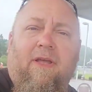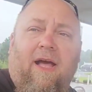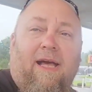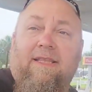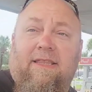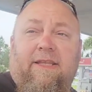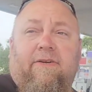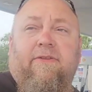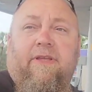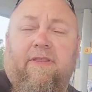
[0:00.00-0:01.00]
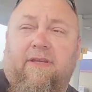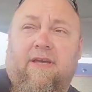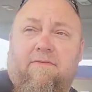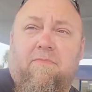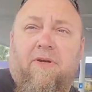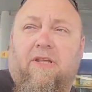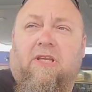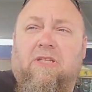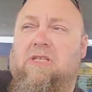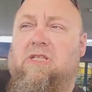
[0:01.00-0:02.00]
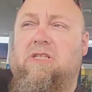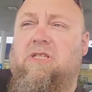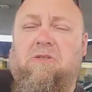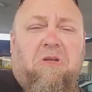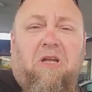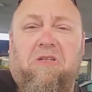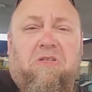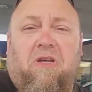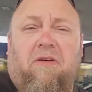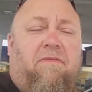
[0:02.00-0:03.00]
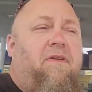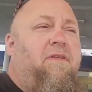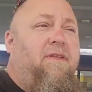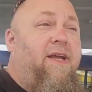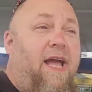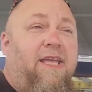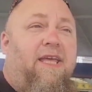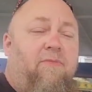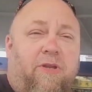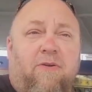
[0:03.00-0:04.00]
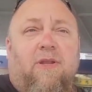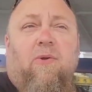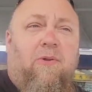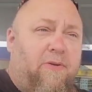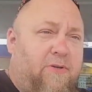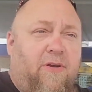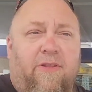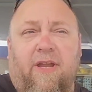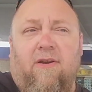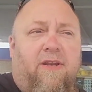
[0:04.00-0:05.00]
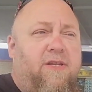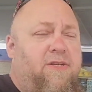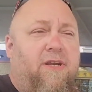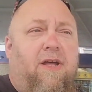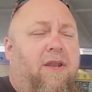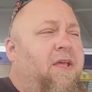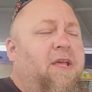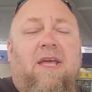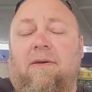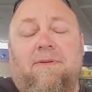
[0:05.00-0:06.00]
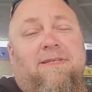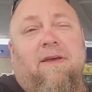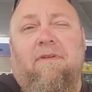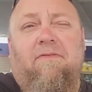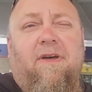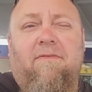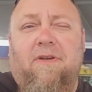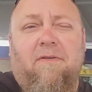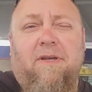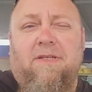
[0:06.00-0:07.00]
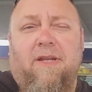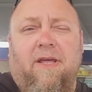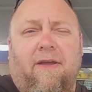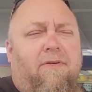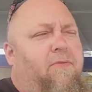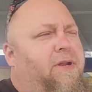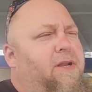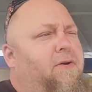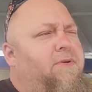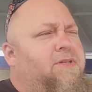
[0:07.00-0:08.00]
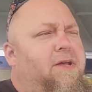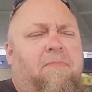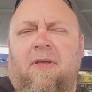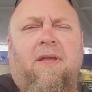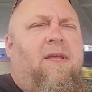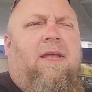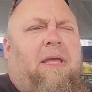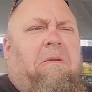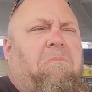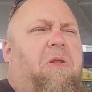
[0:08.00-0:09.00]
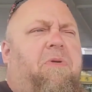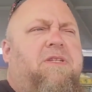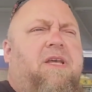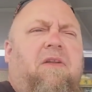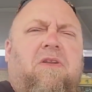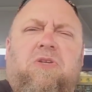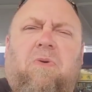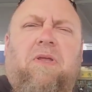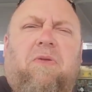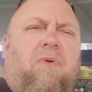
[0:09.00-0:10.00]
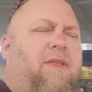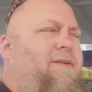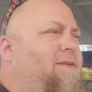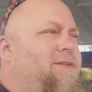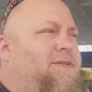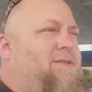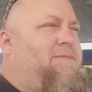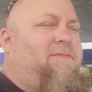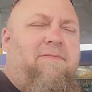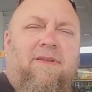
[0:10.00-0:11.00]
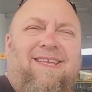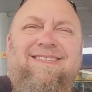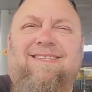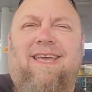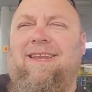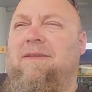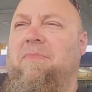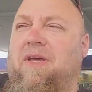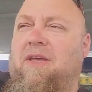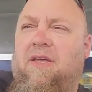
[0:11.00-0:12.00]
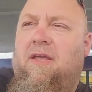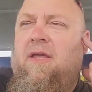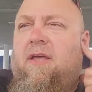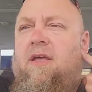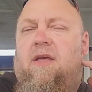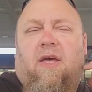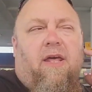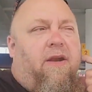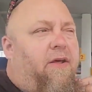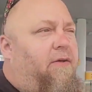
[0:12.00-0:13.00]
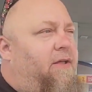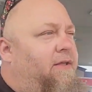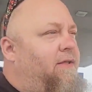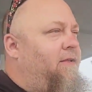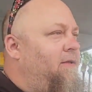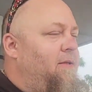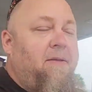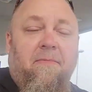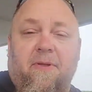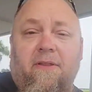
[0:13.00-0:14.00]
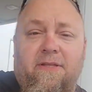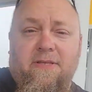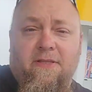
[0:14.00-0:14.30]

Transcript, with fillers: I literally think everybody has just gotten soft. Like I get when you get older, turn the air conditioning on. It's 75 degrees today. Every window is up. Nobody's out enjoying the weather. It's just insane to me. I don't know. But let's